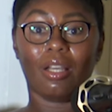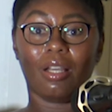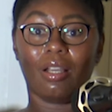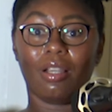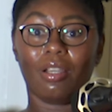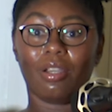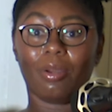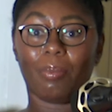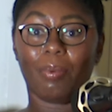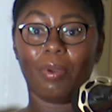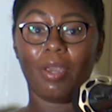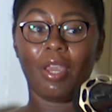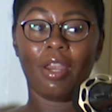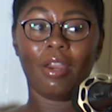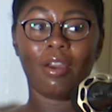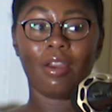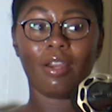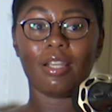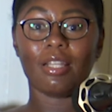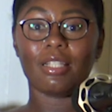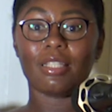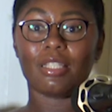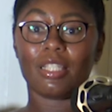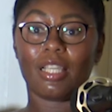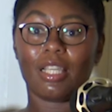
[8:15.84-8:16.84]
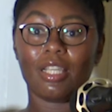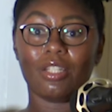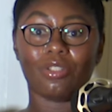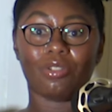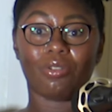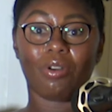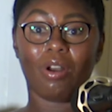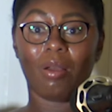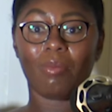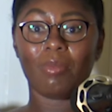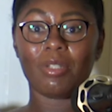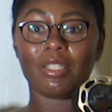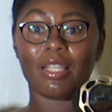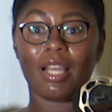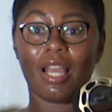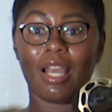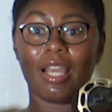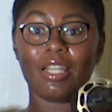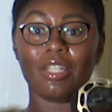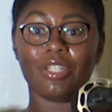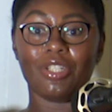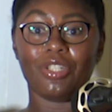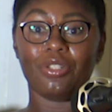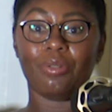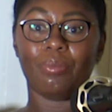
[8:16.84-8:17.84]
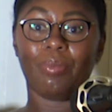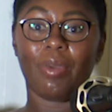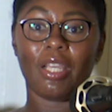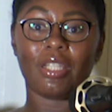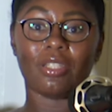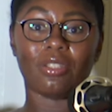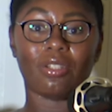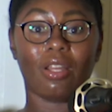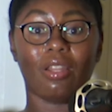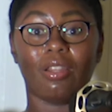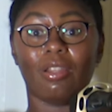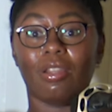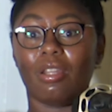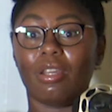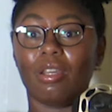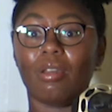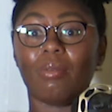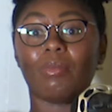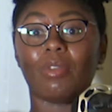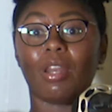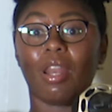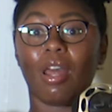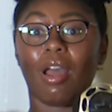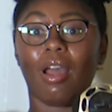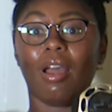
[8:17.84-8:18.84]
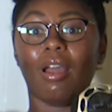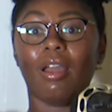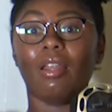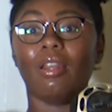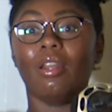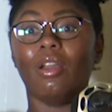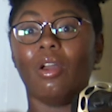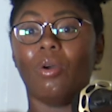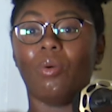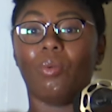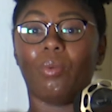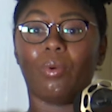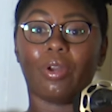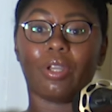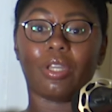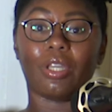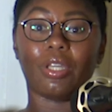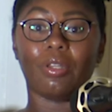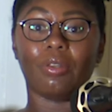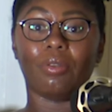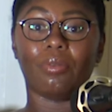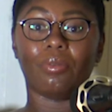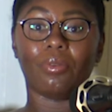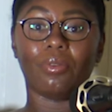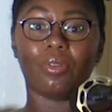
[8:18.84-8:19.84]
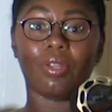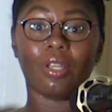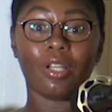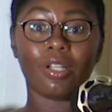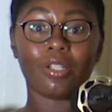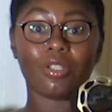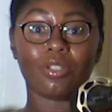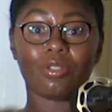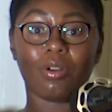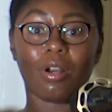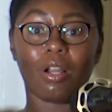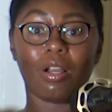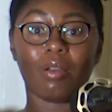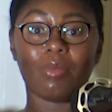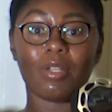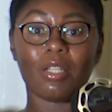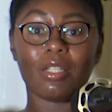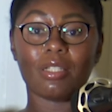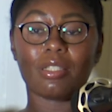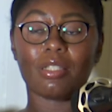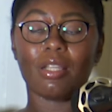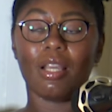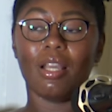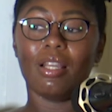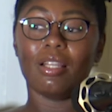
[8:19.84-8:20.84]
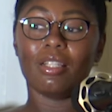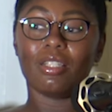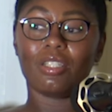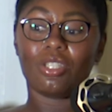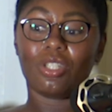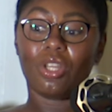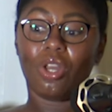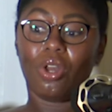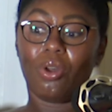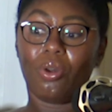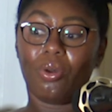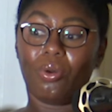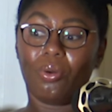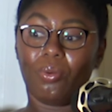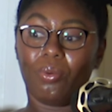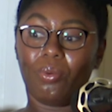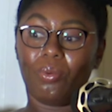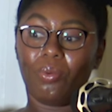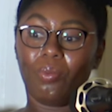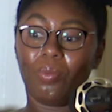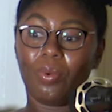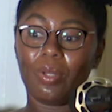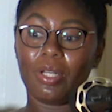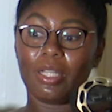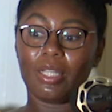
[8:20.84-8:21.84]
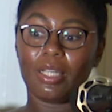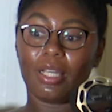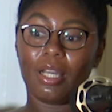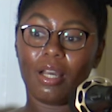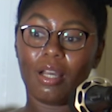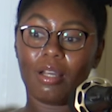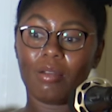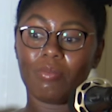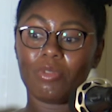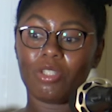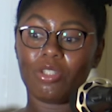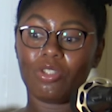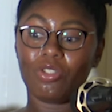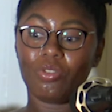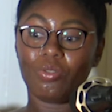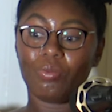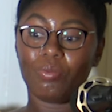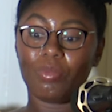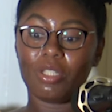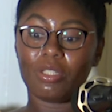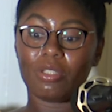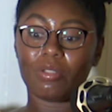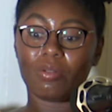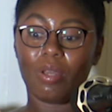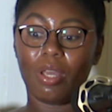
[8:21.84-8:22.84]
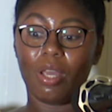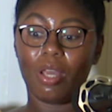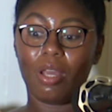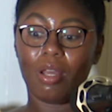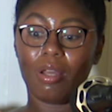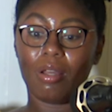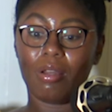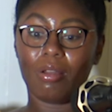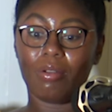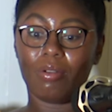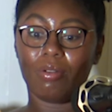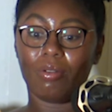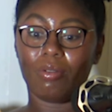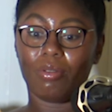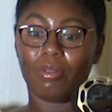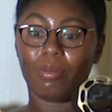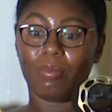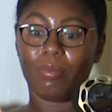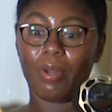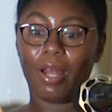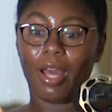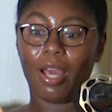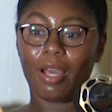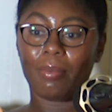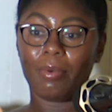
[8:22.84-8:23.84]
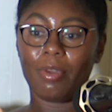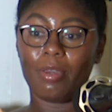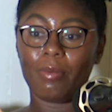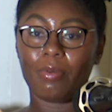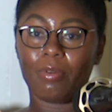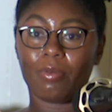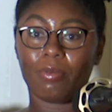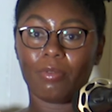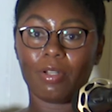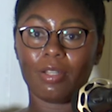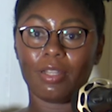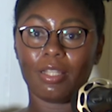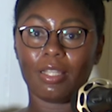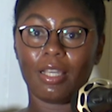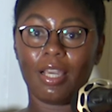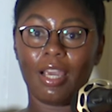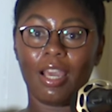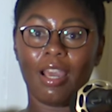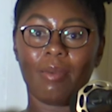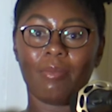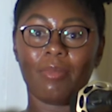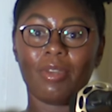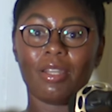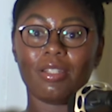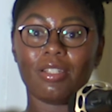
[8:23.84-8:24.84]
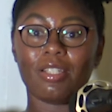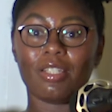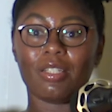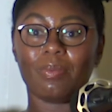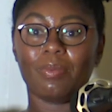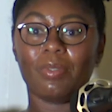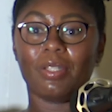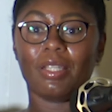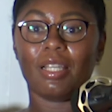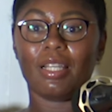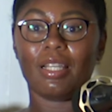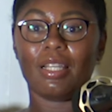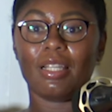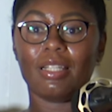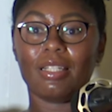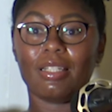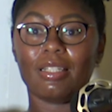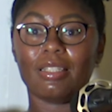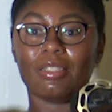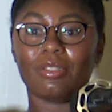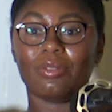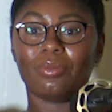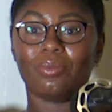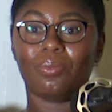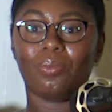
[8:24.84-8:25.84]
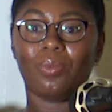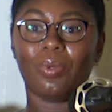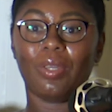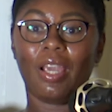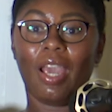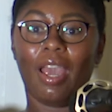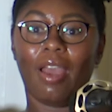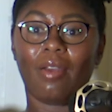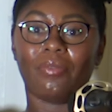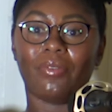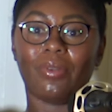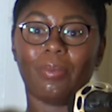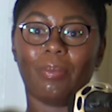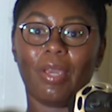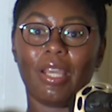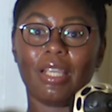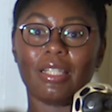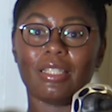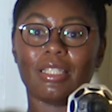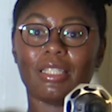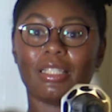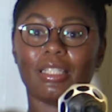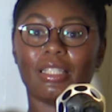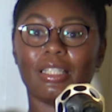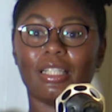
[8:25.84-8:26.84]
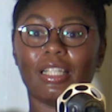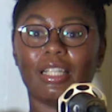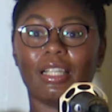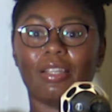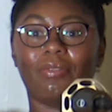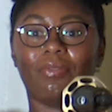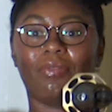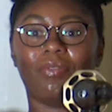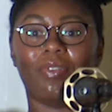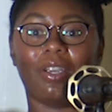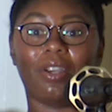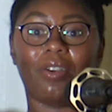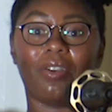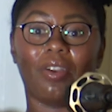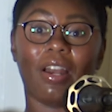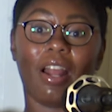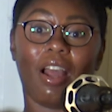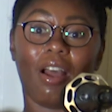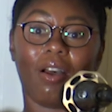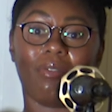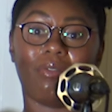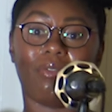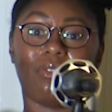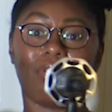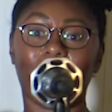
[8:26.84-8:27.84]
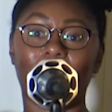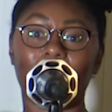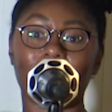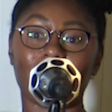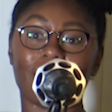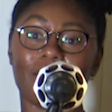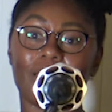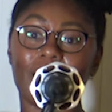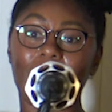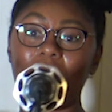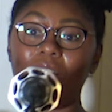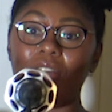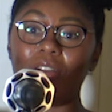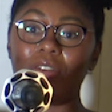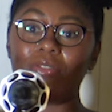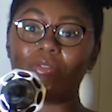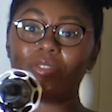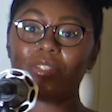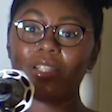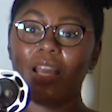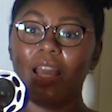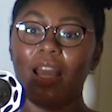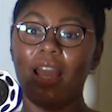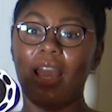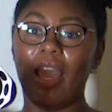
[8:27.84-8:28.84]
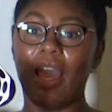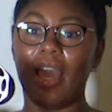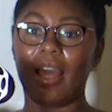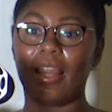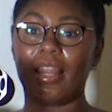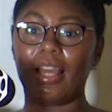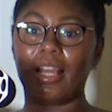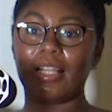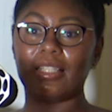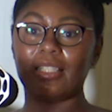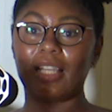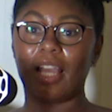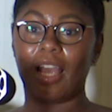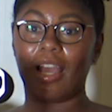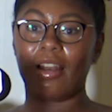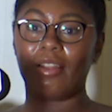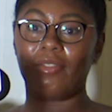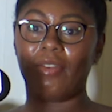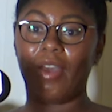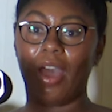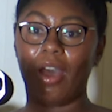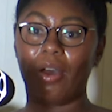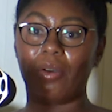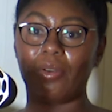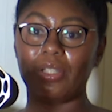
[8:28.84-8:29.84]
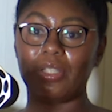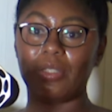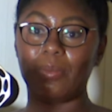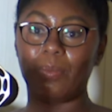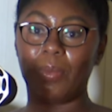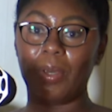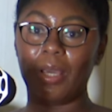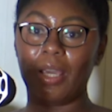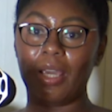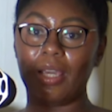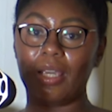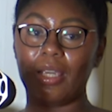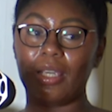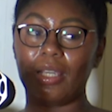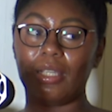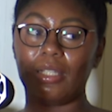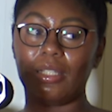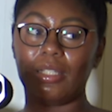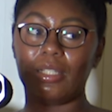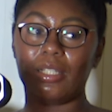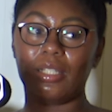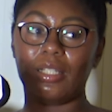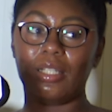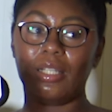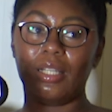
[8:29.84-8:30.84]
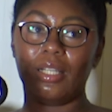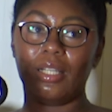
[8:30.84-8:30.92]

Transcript: your parents can traumatize you based on them not working through their traumas. So when it comes to mental health, black people run the gamut just because we have to basically figure it out for ourselves. And that's kind of how it's been